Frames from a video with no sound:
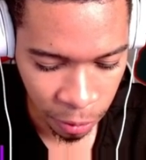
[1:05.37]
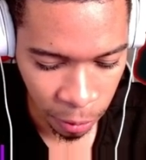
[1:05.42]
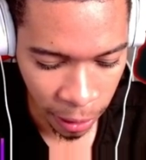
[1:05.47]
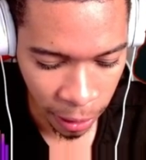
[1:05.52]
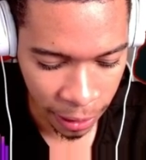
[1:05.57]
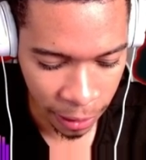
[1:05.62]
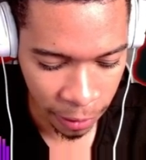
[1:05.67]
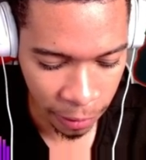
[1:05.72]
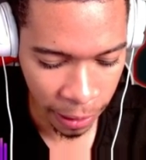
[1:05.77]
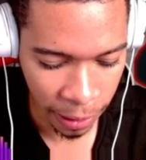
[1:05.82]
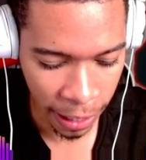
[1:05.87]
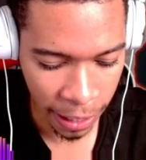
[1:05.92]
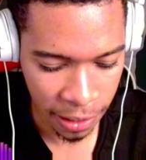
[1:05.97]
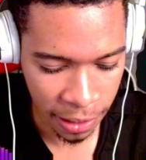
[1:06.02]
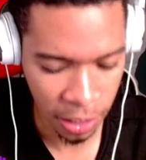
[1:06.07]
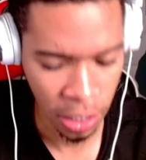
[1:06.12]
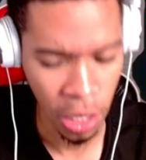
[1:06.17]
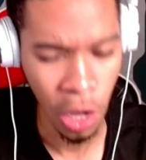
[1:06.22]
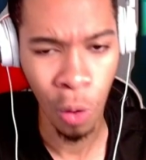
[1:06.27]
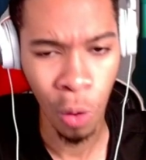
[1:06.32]
right now, guys.
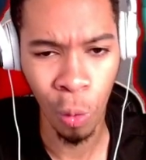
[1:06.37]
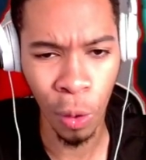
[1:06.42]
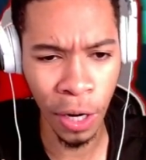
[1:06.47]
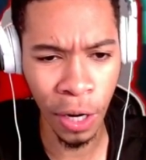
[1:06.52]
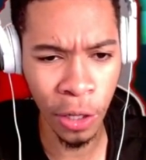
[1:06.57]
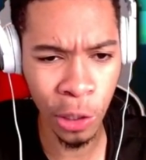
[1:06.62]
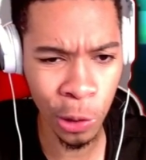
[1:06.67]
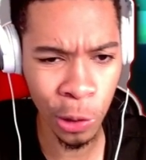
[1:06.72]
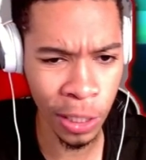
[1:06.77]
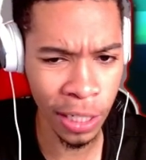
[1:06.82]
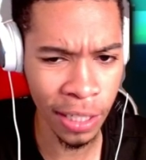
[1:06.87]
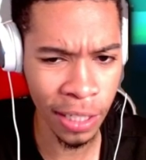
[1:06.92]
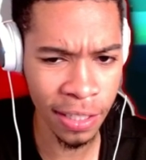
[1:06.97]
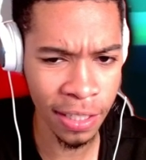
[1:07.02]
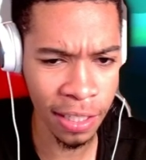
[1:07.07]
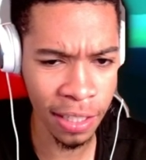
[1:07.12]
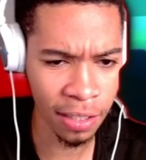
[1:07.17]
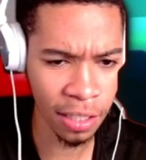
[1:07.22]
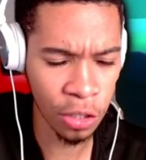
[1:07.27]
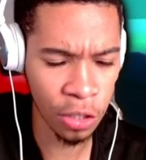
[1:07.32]
one hundred
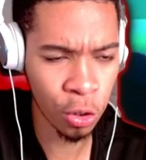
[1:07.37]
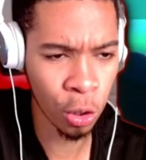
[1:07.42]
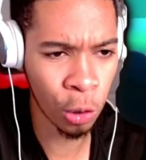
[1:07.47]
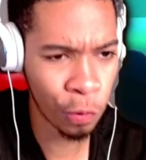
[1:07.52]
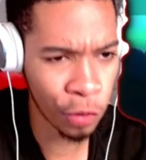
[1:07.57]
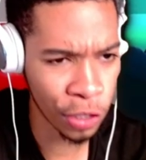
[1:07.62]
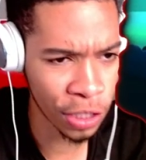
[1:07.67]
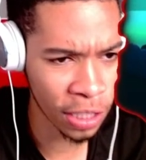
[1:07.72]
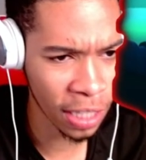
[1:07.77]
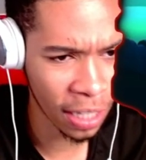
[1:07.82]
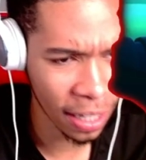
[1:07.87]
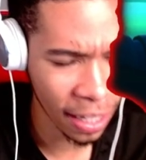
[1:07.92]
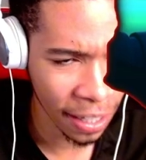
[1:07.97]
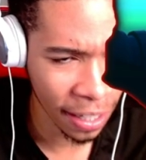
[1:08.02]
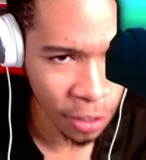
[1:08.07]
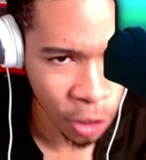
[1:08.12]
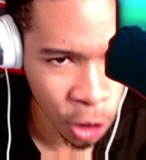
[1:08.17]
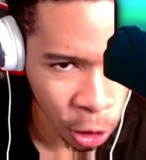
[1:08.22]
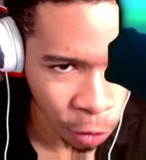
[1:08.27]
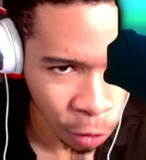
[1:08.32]
sixty trophies, not a lot
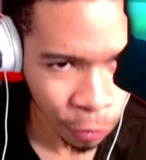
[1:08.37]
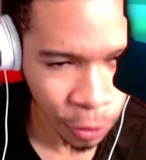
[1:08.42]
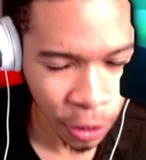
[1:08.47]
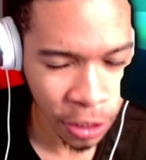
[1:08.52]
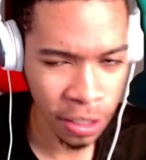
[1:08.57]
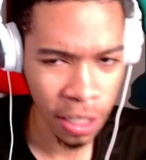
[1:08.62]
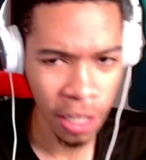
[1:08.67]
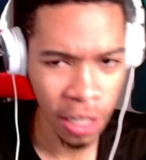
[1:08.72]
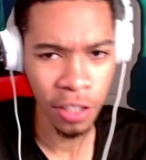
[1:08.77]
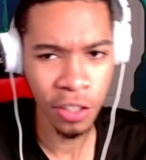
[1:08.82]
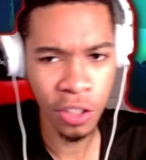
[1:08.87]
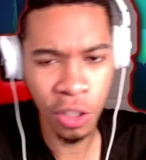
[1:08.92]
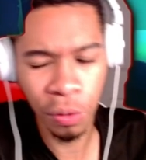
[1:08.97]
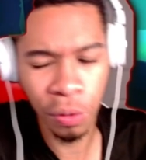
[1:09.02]
of trophies. So